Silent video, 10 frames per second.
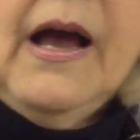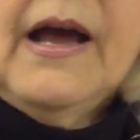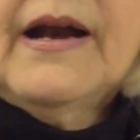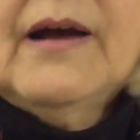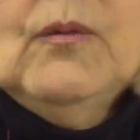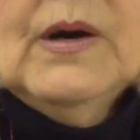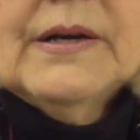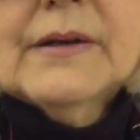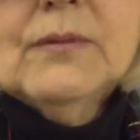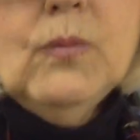And I
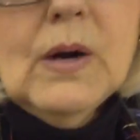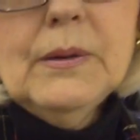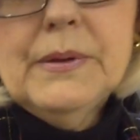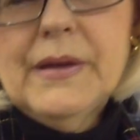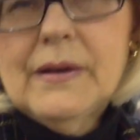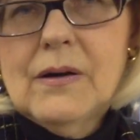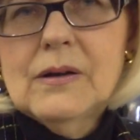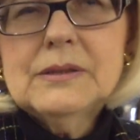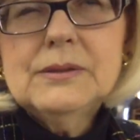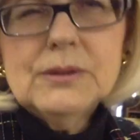wondered, why were they
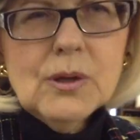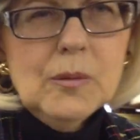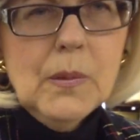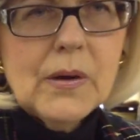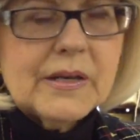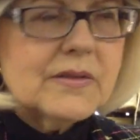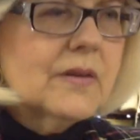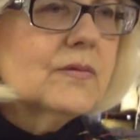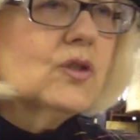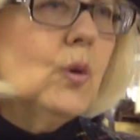called doughboys?
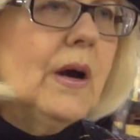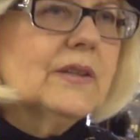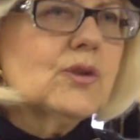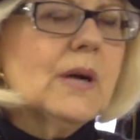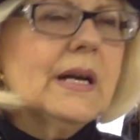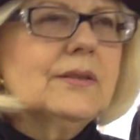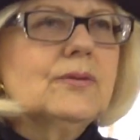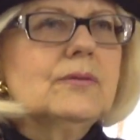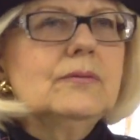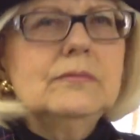So I tried
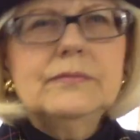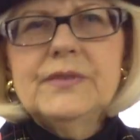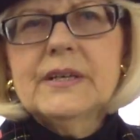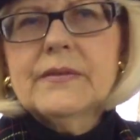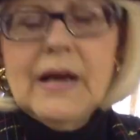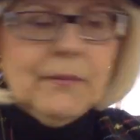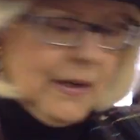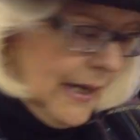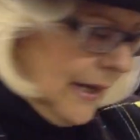to figure that one